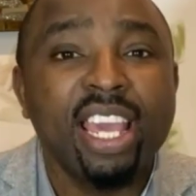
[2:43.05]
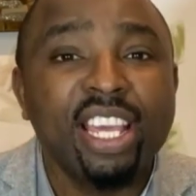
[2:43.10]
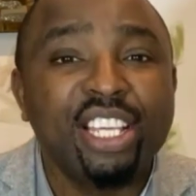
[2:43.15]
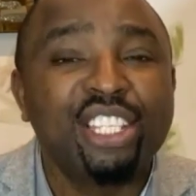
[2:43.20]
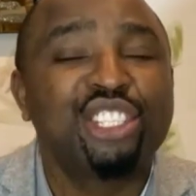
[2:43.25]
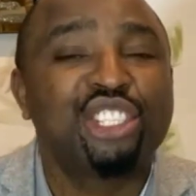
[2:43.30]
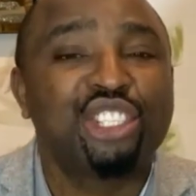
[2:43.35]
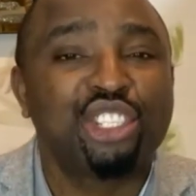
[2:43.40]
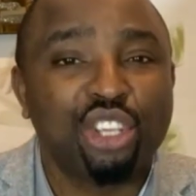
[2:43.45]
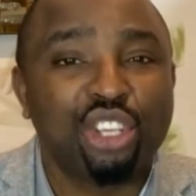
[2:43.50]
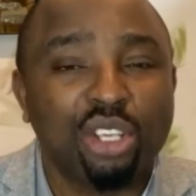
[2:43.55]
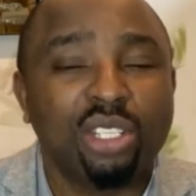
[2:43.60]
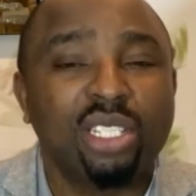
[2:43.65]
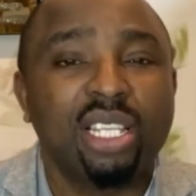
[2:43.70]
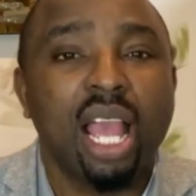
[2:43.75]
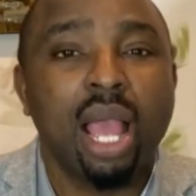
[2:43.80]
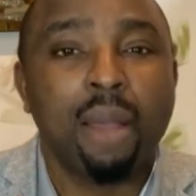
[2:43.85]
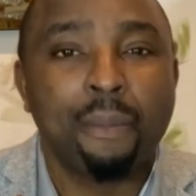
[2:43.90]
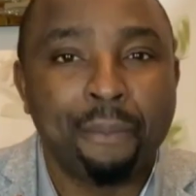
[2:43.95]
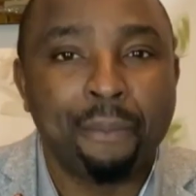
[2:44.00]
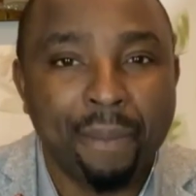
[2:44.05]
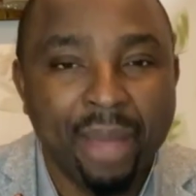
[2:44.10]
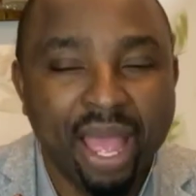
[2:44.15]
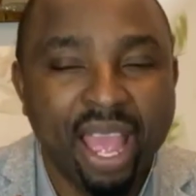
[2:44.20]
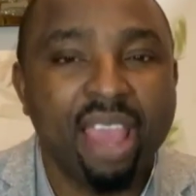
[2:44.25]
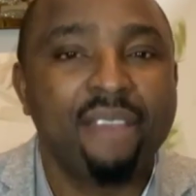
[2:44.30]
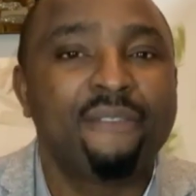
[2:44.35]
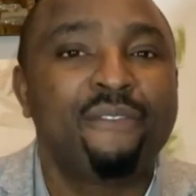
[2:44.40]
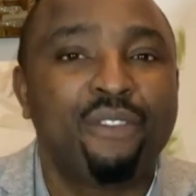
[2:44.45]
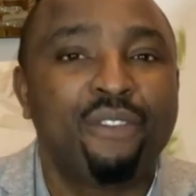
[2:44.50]
is just a
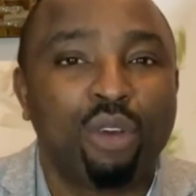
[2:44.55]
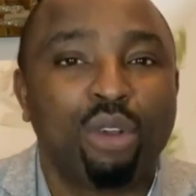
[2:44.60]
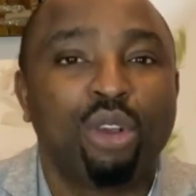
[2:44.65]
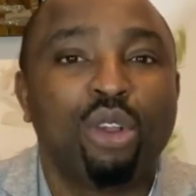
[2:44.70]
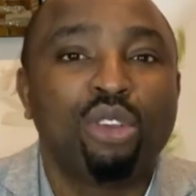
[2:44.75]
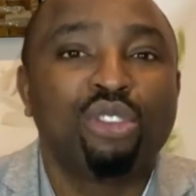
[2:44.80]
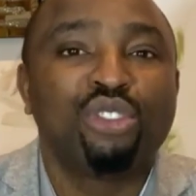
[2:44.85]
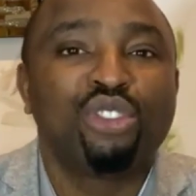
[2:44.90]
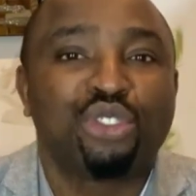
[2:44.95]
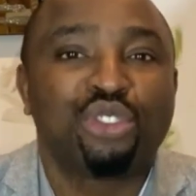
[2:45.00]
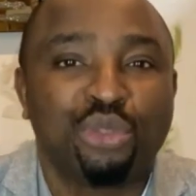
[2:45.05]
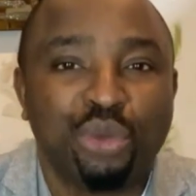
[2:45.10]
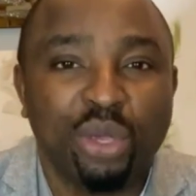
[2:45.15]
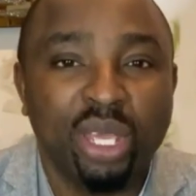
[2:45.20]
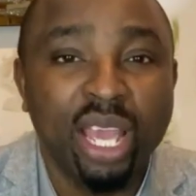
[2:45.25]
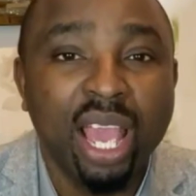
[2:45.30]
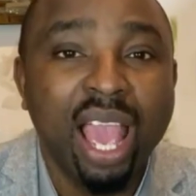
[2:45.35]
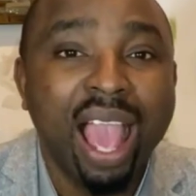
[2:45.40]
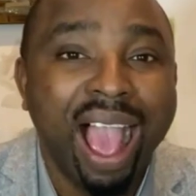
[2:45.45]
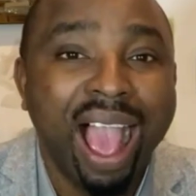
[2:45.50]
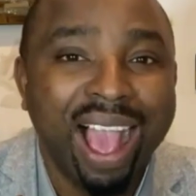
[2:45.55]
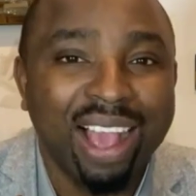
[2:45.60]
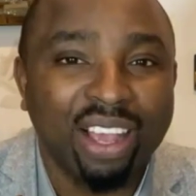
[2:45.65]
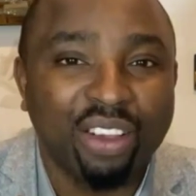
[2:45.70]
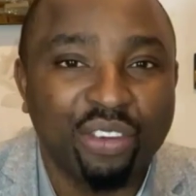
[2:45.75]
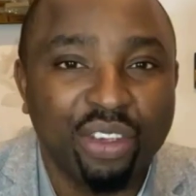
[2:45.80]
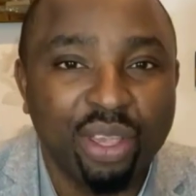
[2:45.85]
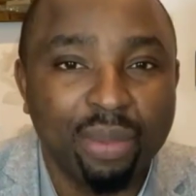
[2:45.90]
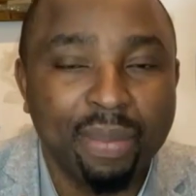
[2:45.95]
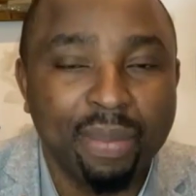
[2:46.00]
mere voluntary
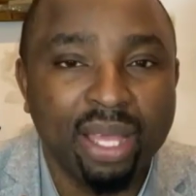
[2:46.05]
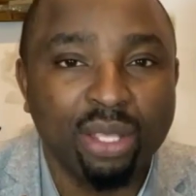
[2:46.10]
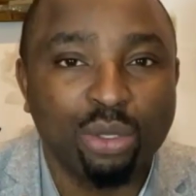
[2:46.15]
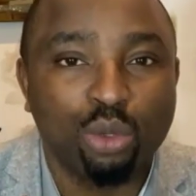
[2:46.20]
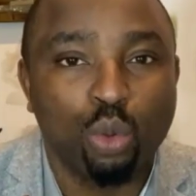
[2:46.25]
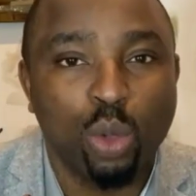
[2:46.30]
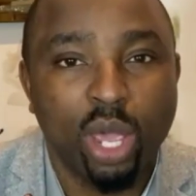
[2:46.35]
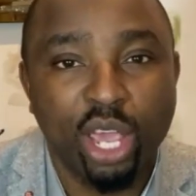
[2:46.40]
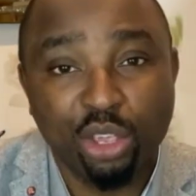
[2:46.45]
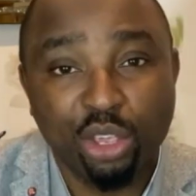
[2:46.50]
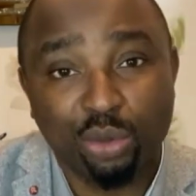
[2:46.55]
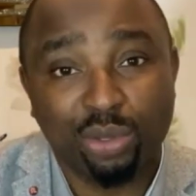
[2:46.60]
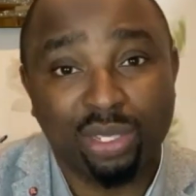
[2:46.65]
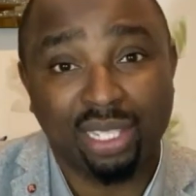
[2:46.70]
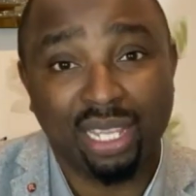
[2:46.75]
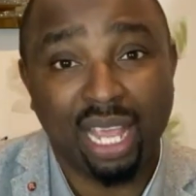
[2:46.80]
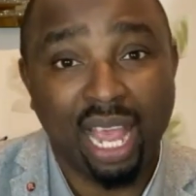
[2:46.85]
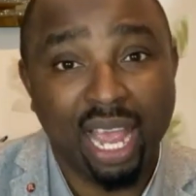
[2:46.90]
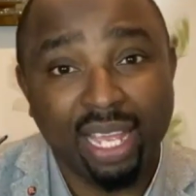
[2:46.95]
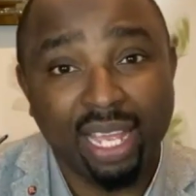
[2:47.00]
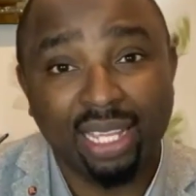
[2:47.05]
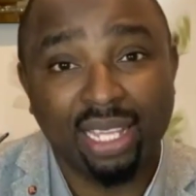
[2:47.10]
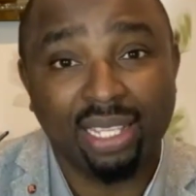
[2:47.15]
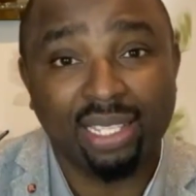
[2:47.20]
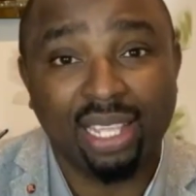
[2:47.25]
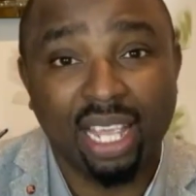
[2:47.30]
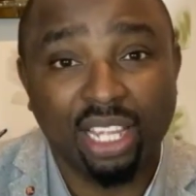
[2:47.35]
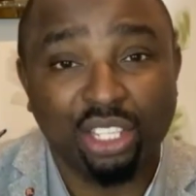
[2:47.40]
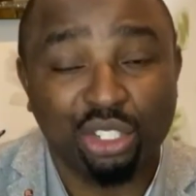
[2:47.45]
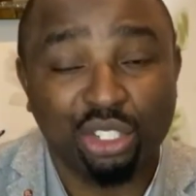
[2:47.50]
agreement where you sign the
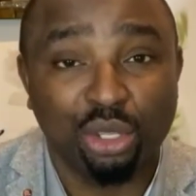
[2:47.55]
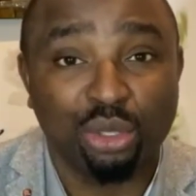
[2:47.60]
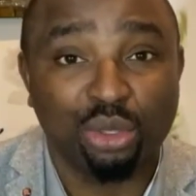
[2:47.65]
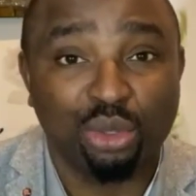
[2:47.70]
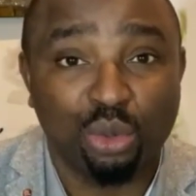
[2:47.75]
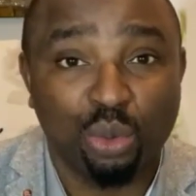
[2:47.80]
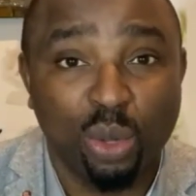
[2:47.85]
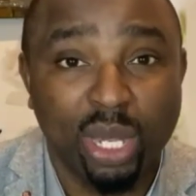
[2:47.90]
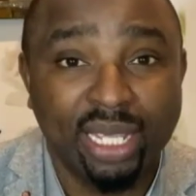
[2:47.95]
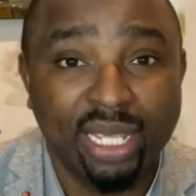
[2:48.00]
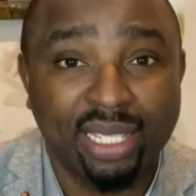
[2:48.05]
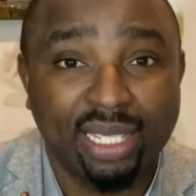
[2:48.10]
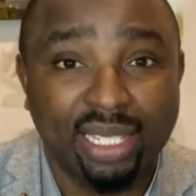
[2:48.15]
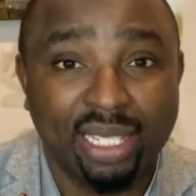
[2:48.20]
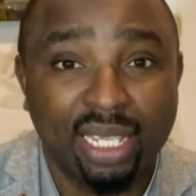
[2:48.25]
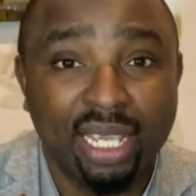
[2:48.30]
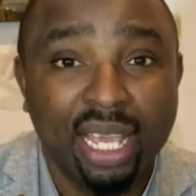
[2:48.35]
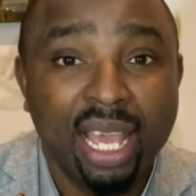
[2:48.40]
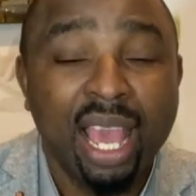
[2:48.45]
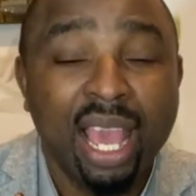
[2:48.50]
Section 20